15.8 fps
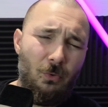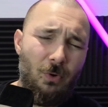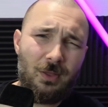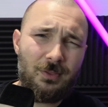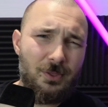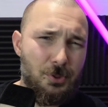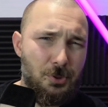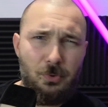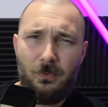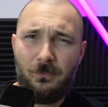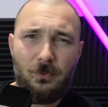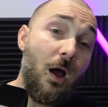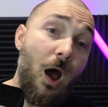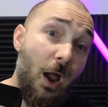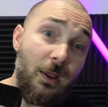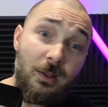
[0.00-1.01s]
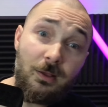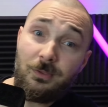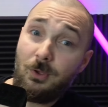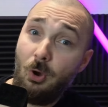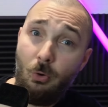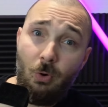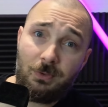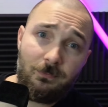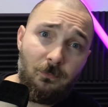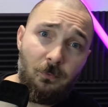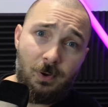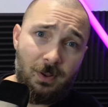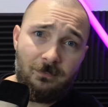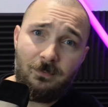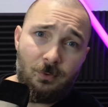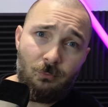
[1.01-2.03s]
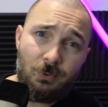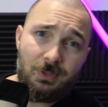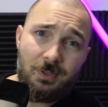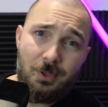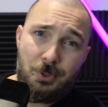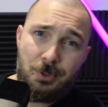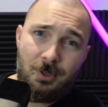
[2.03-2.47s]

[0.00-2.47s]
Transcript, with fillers: on and so forth. I could go on forever with this.